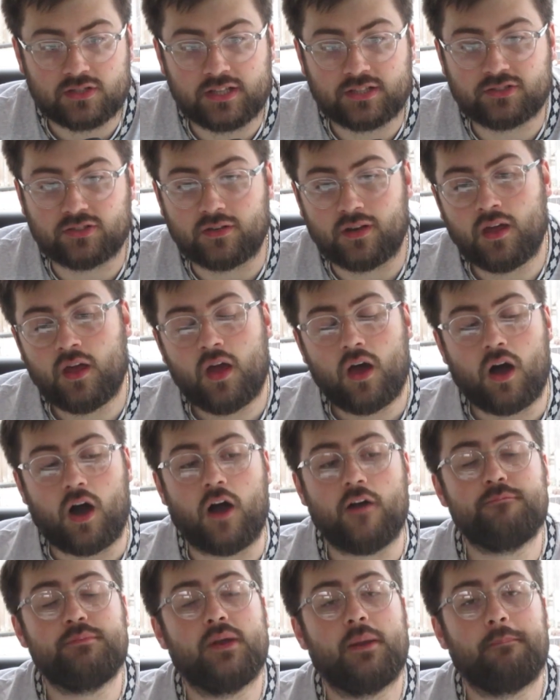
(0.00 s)
Listen,
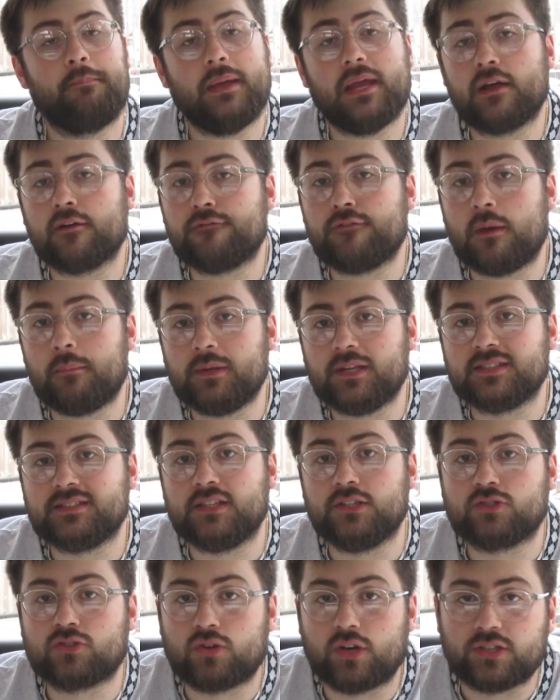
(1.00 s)
I've been a big Femi
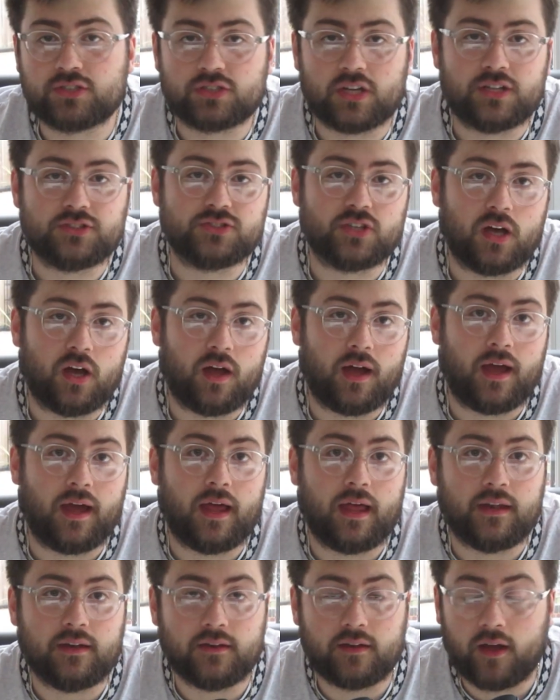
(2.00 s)
Aziz criticiser,
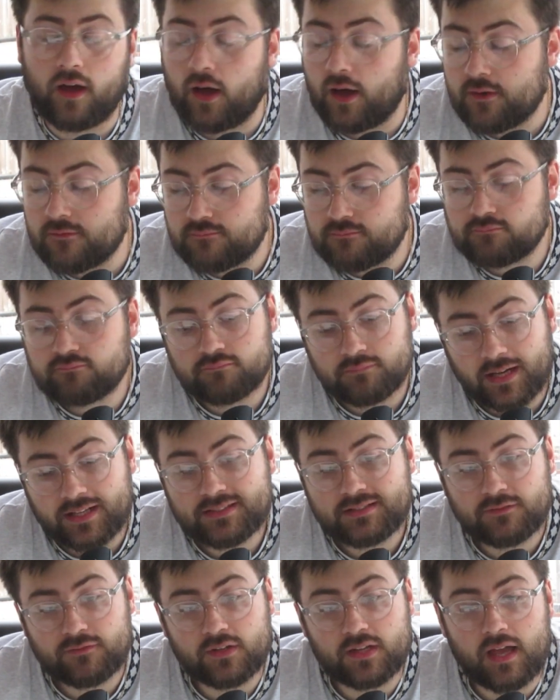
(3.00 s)
and I
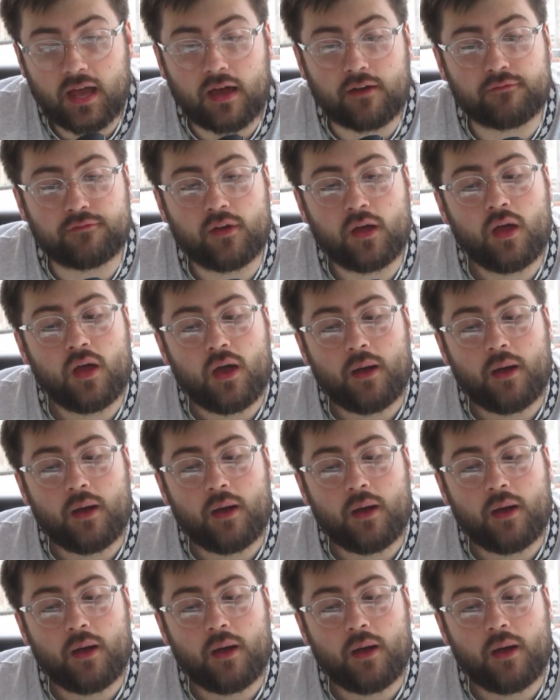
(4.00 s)
massively have.